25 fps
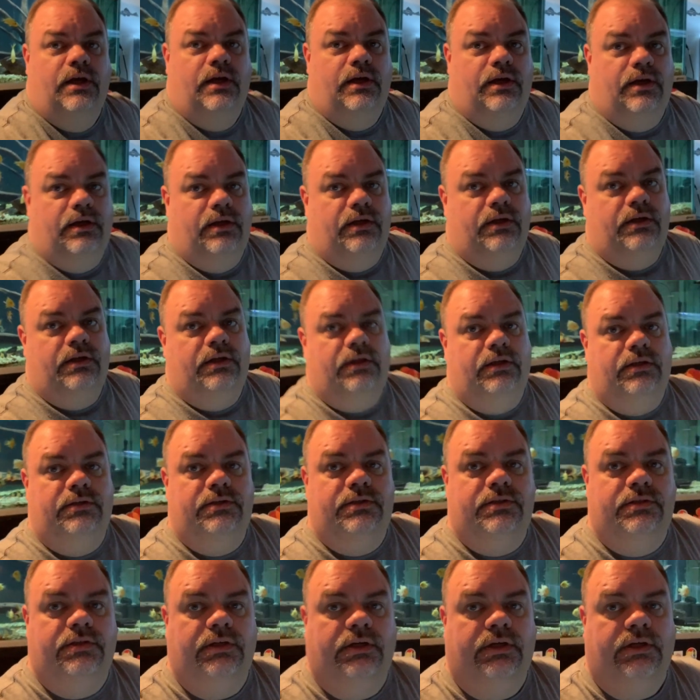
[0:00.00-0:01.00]
And
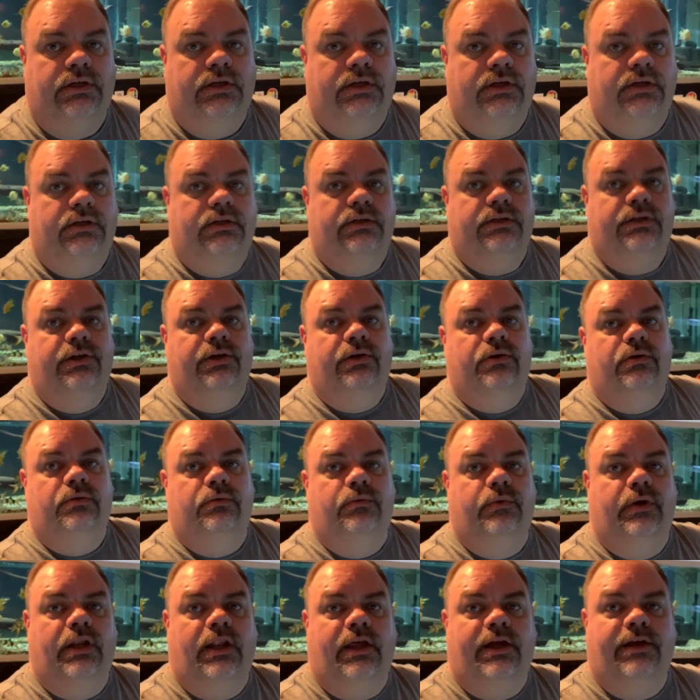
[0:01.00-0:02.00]
it, uh, you know,
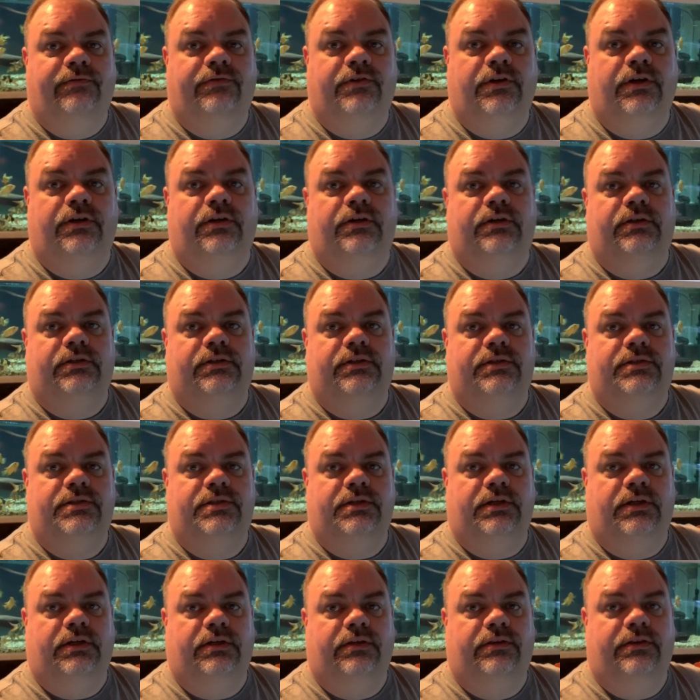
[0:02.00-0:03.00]
when life calls,
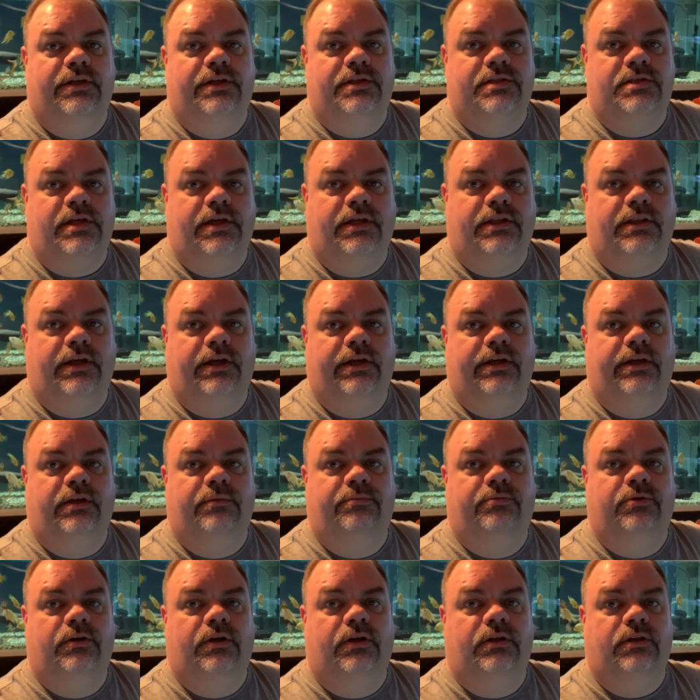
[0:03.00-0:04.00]
uh, things like that get
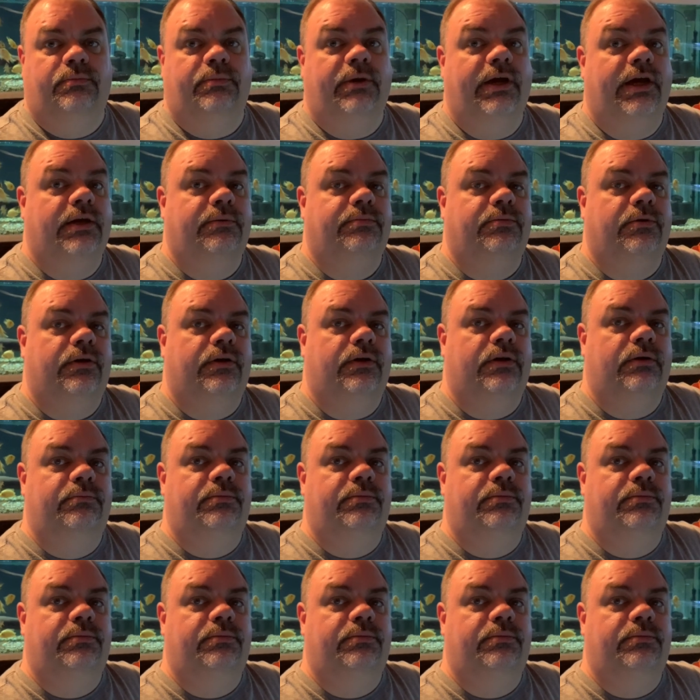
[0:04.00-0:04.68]
put on the back burner.